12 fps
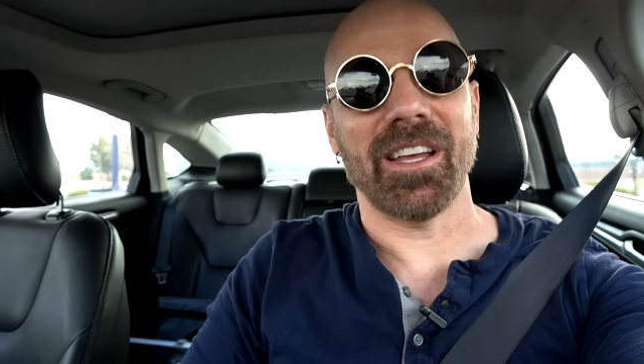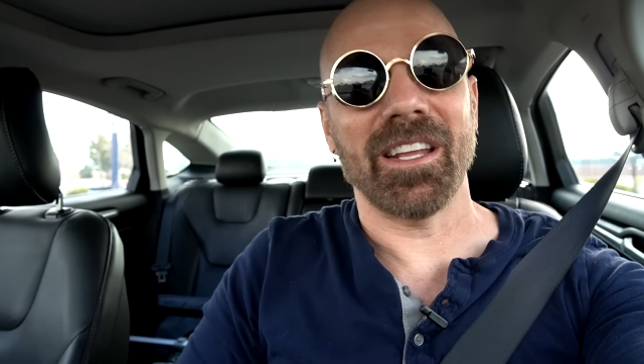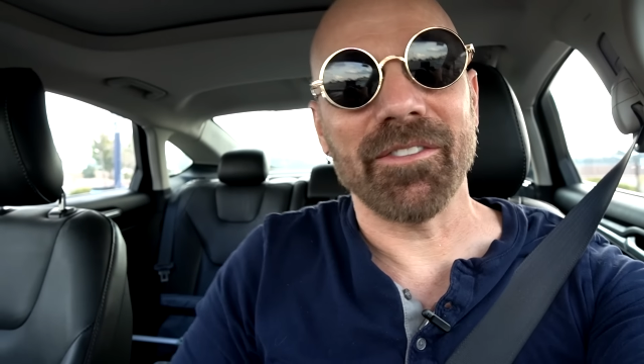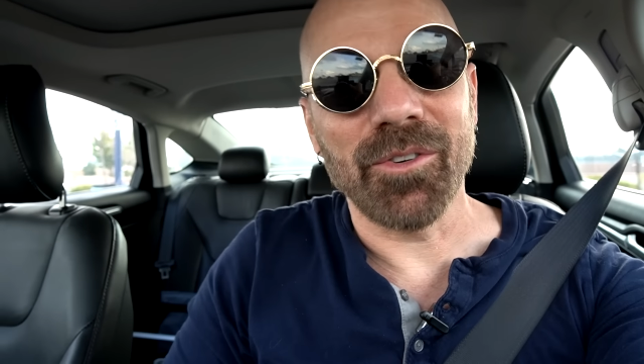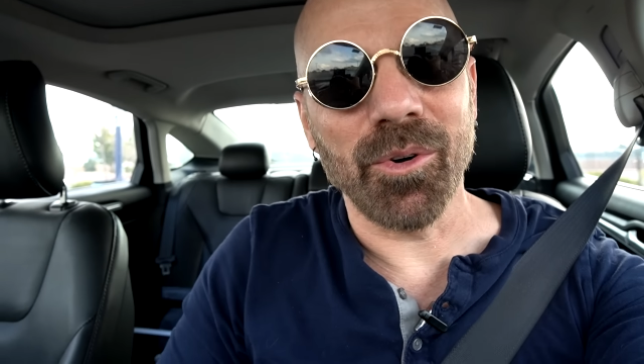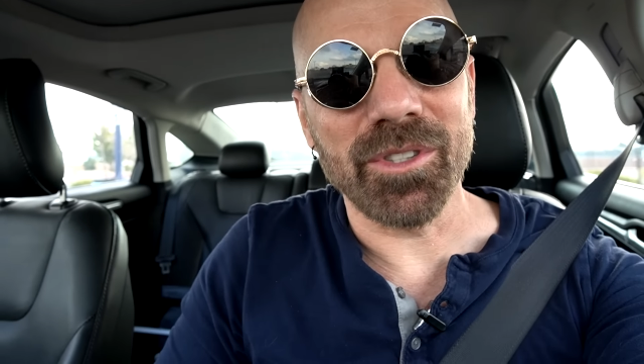
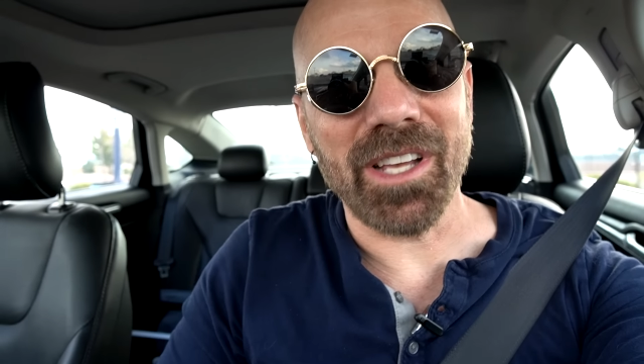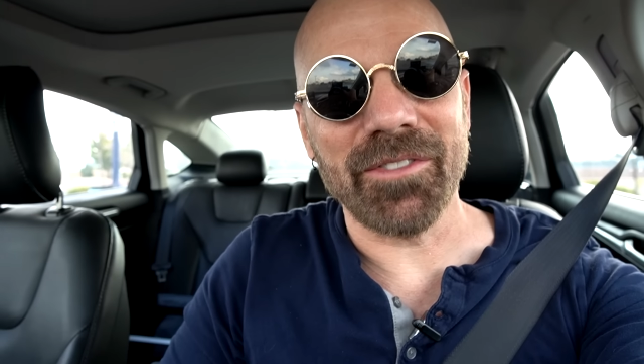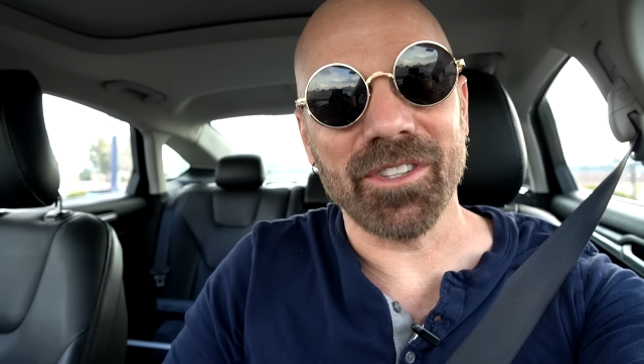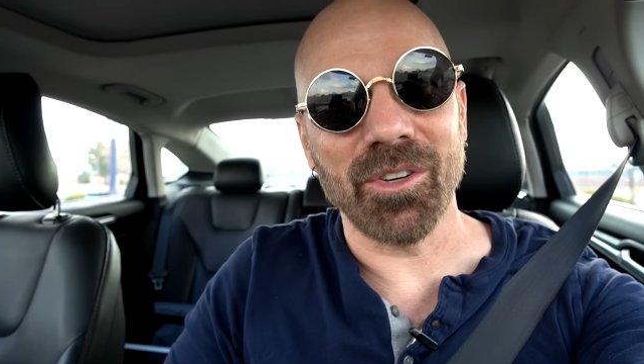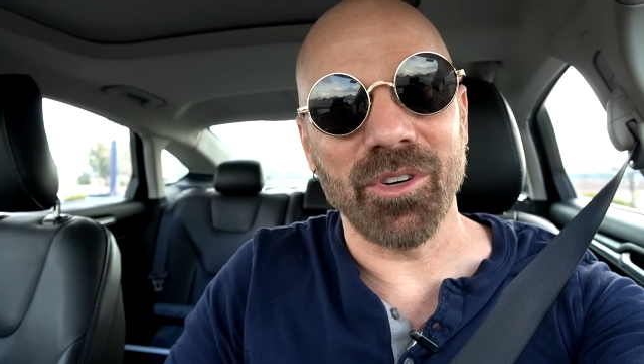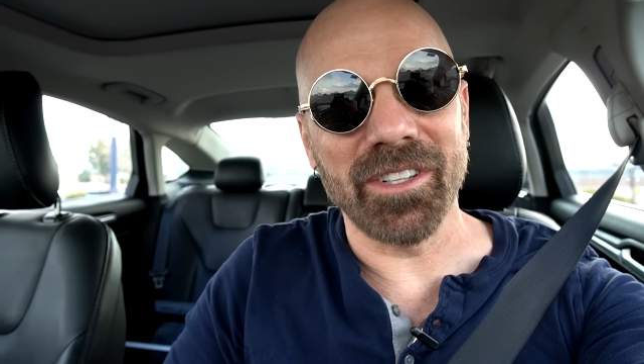And of course I have
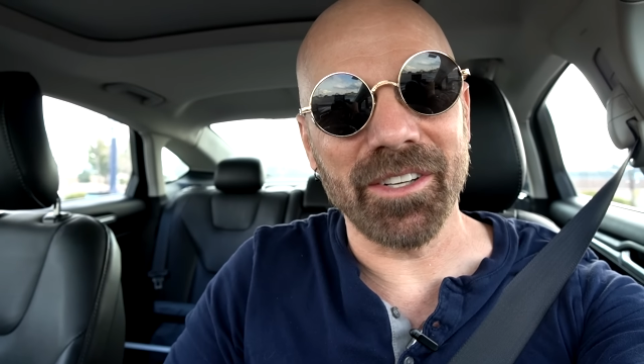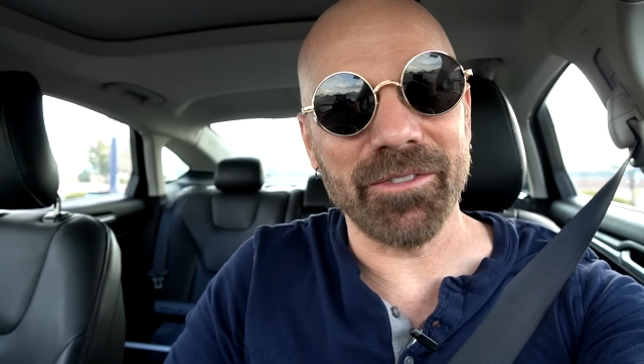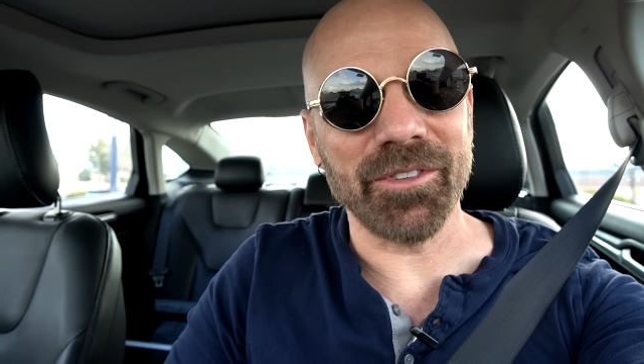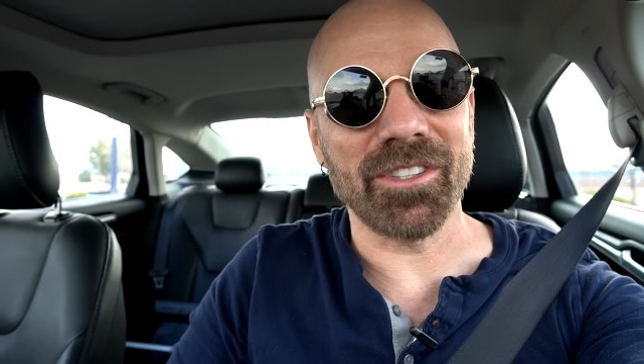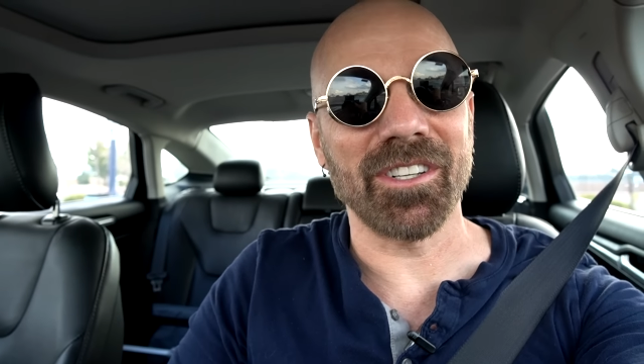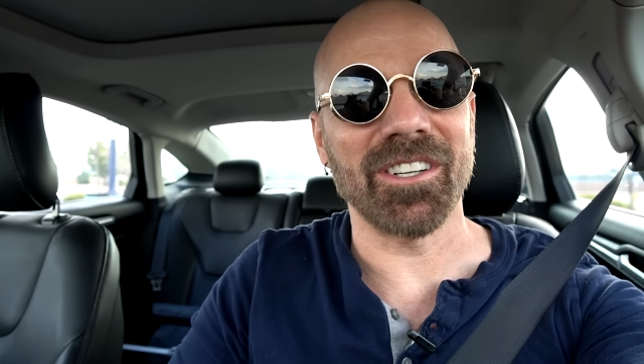to go to a
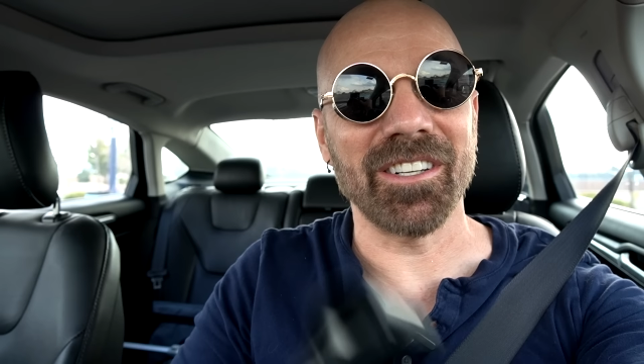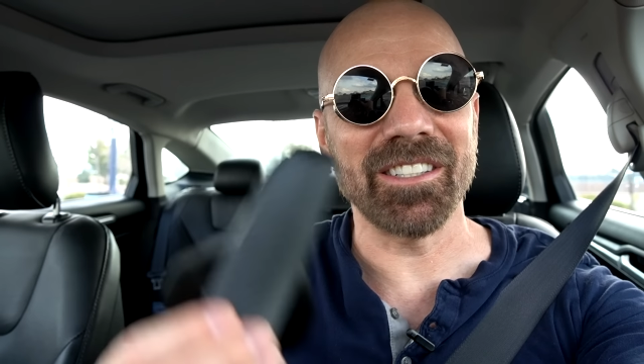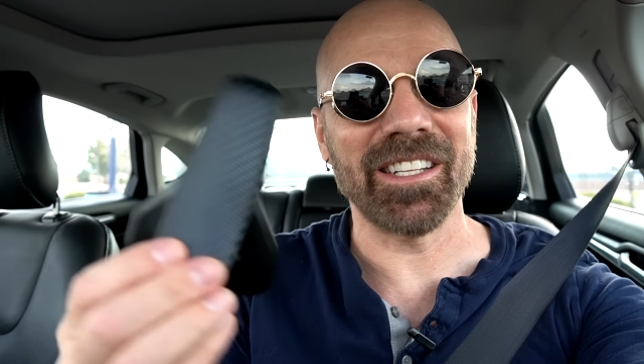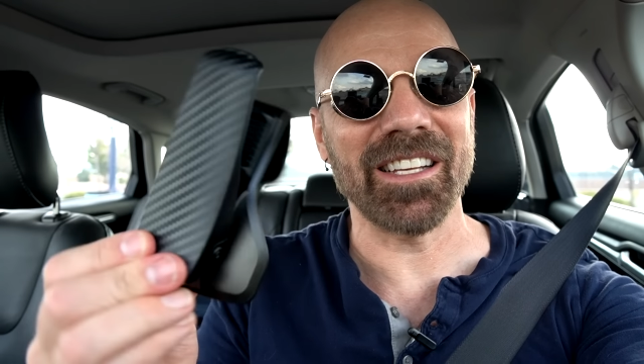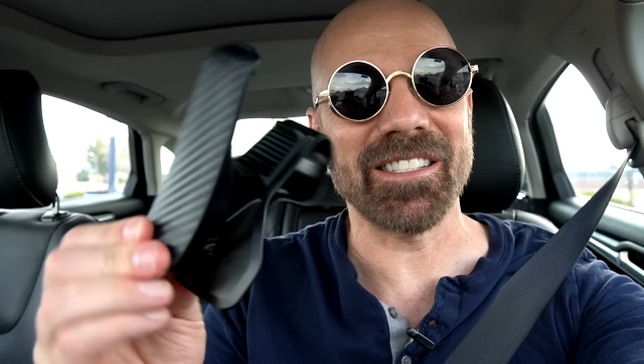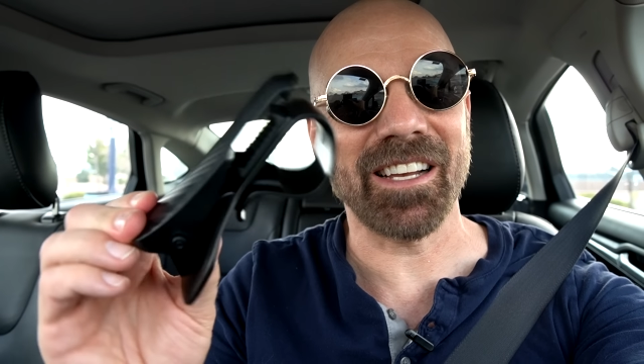different car and
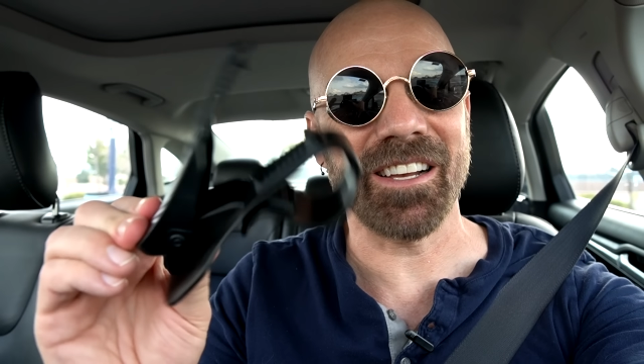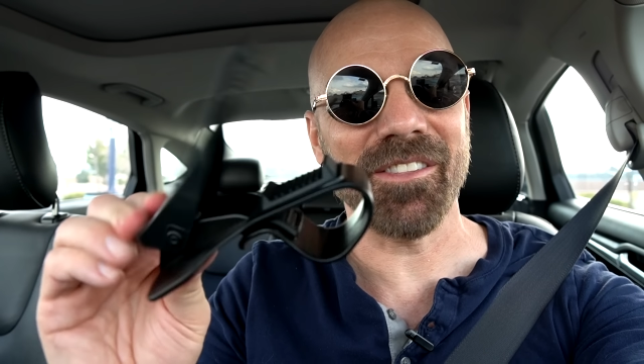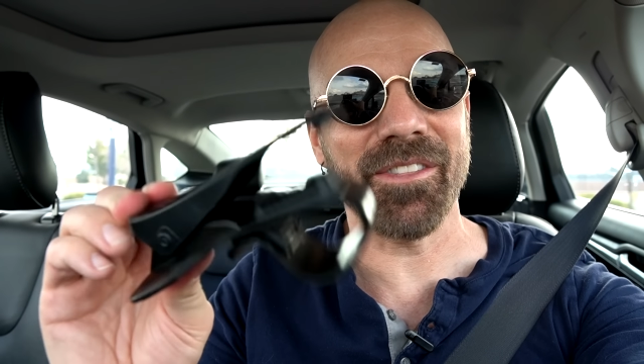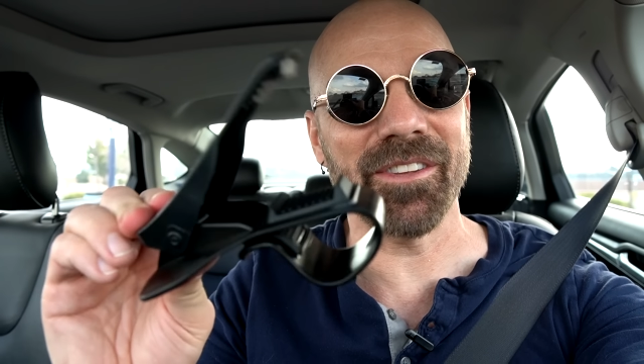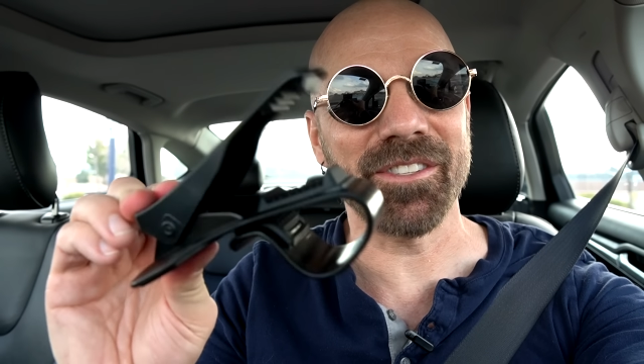test out